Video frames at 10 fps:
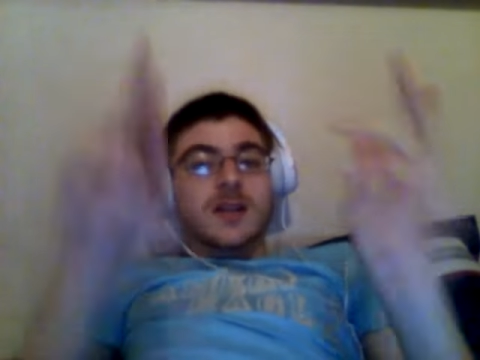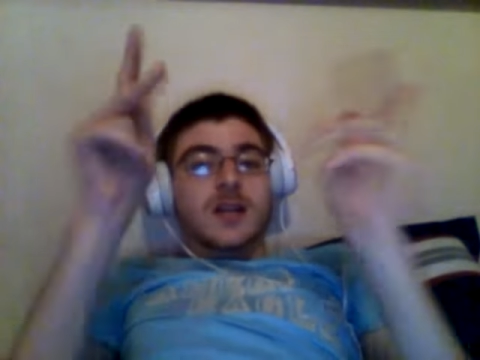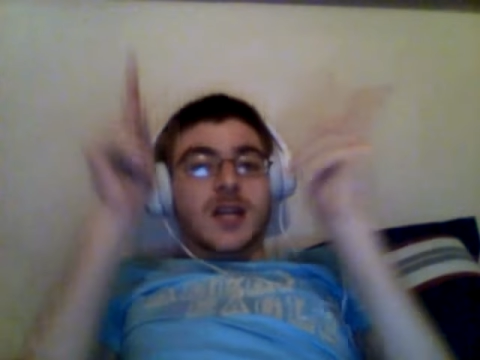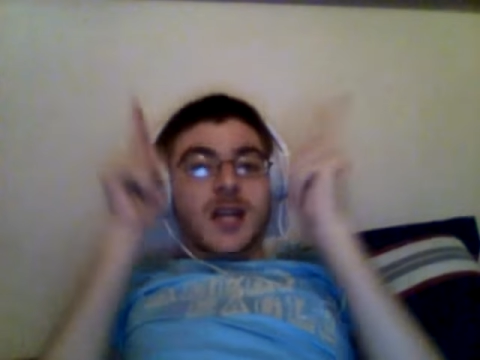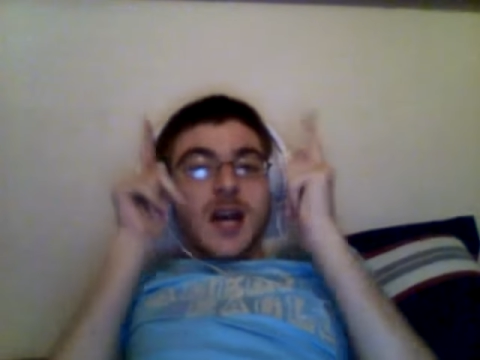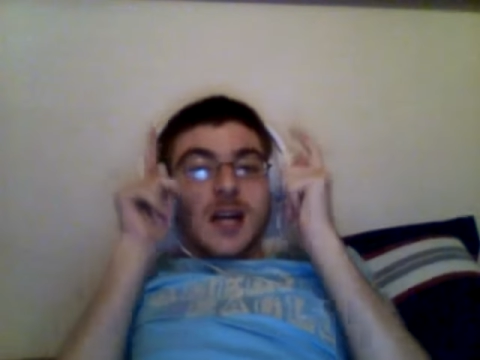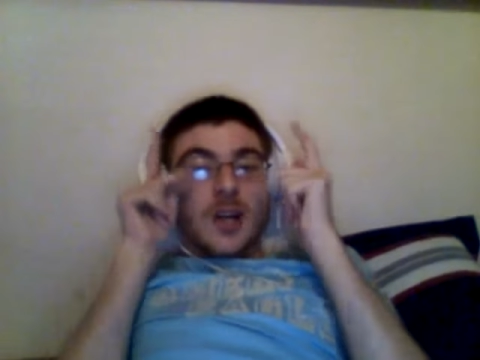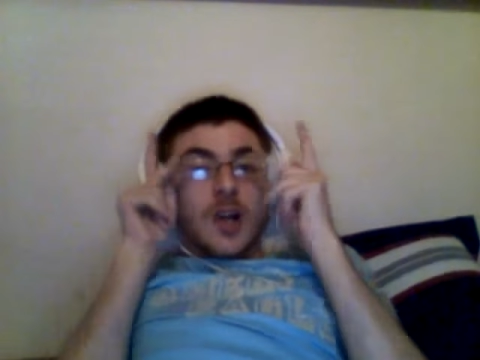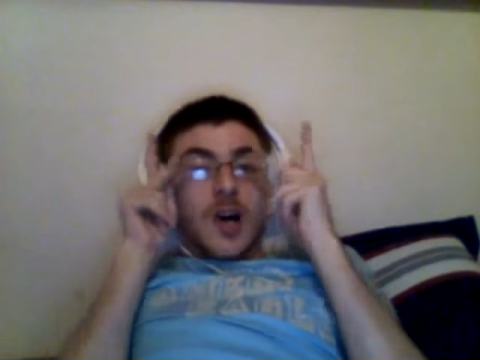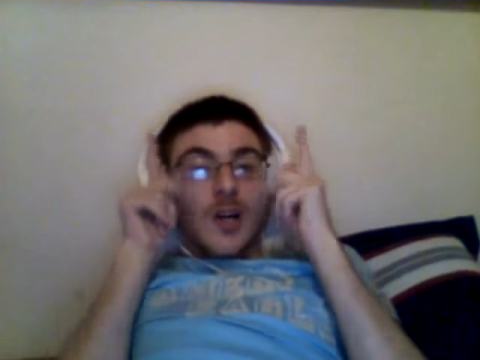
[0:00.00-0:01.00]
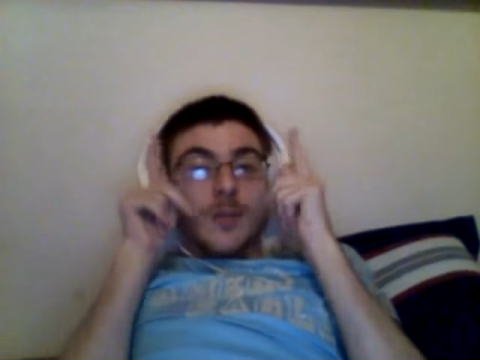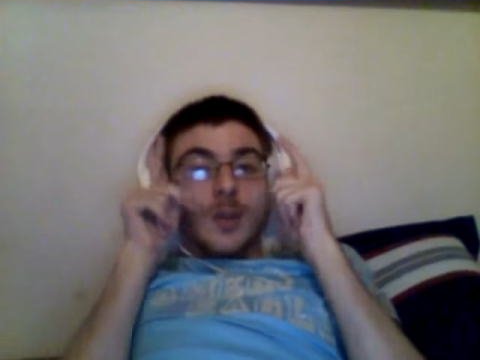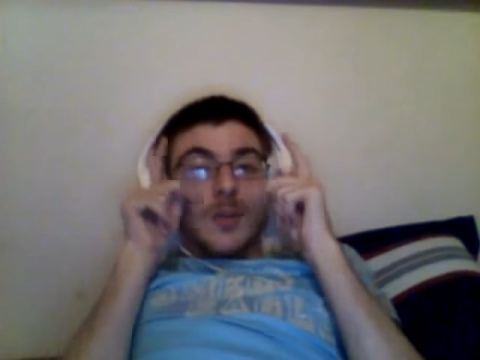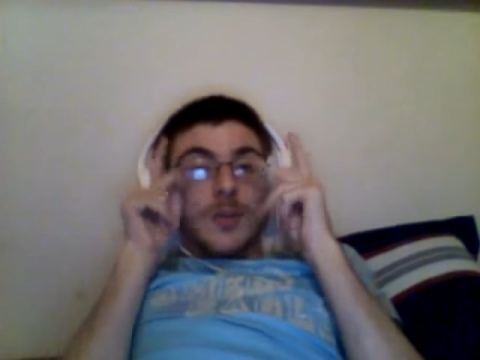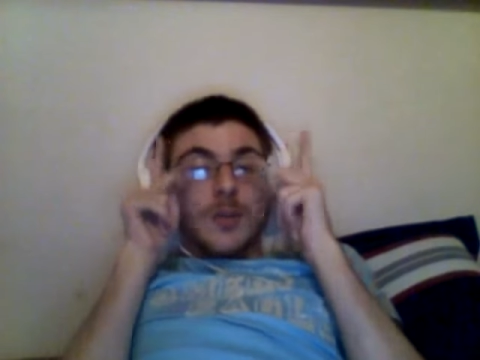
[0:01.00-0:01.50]
he had a lot of
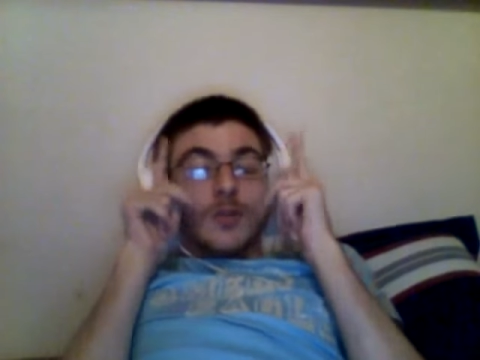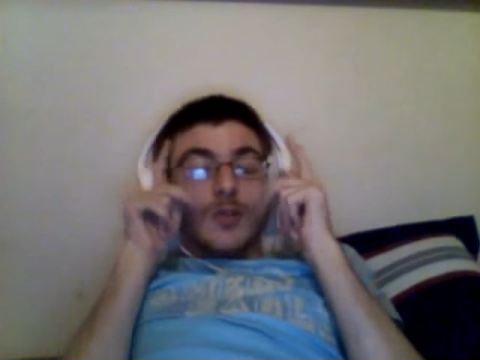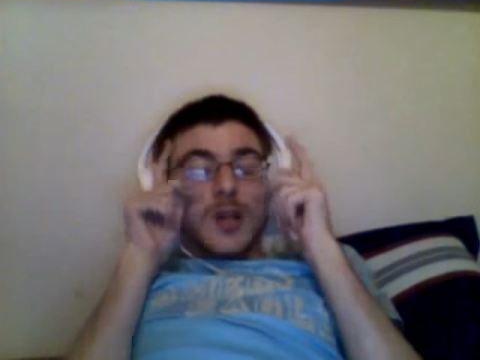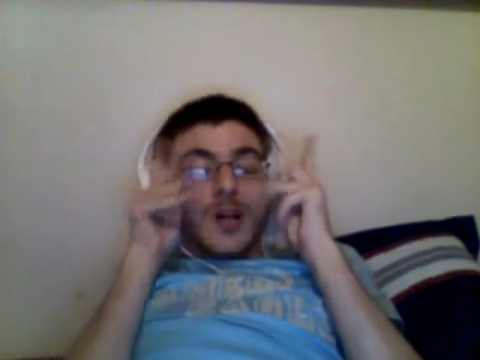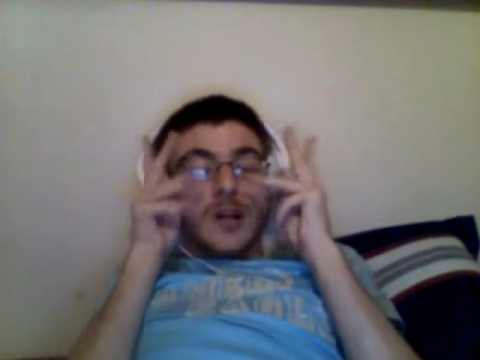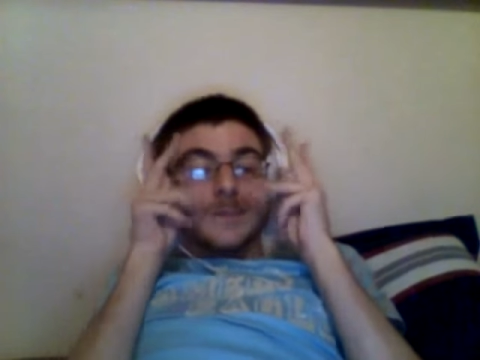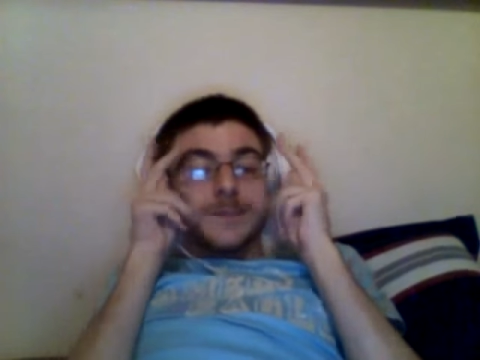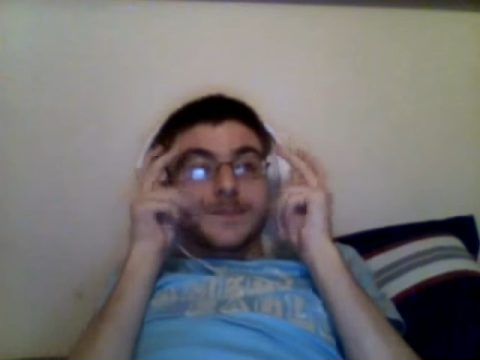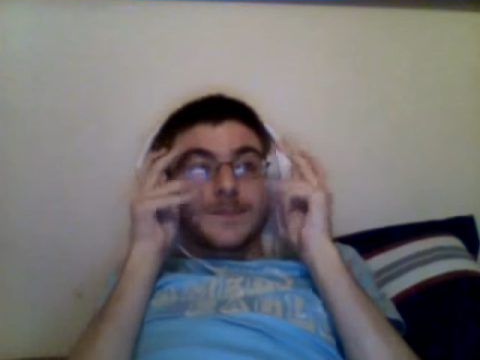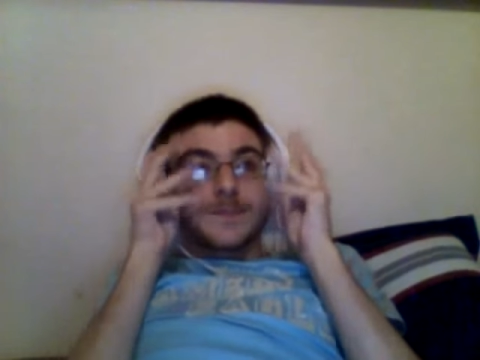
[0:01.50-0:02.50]
bloopers. Um,